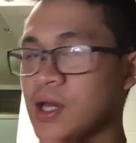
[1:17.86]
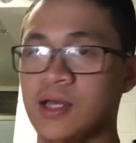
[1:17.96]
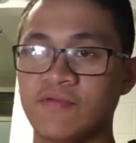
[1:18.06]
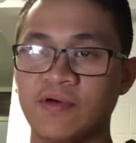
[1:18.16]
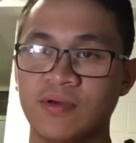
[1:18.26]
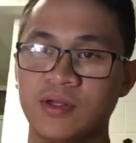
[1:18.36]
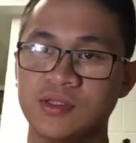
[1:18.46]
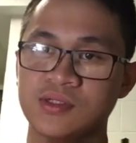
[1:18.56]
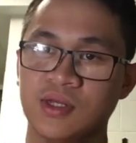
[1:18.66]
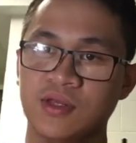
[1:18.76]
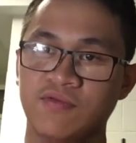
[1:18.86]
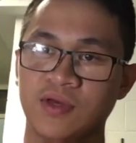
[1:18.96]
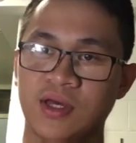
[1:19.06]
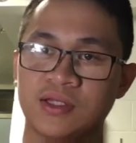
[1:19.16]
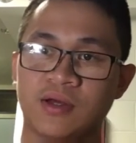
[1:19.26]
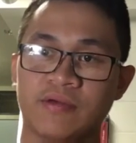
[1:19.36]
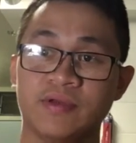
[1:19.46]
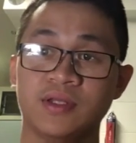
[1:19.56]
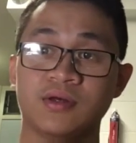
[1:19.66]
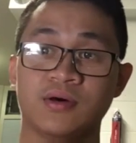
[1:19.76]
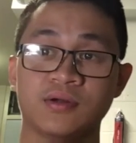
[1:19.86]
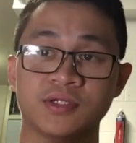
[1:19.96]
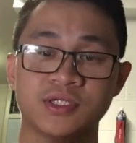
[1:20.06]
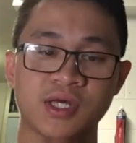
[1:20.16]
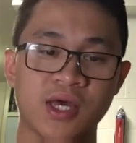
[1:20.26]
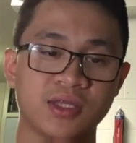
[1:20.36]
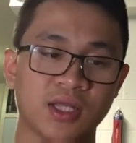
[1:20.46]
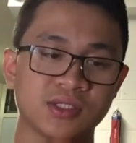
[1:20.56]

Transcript: And if I run into anything I really don't understand,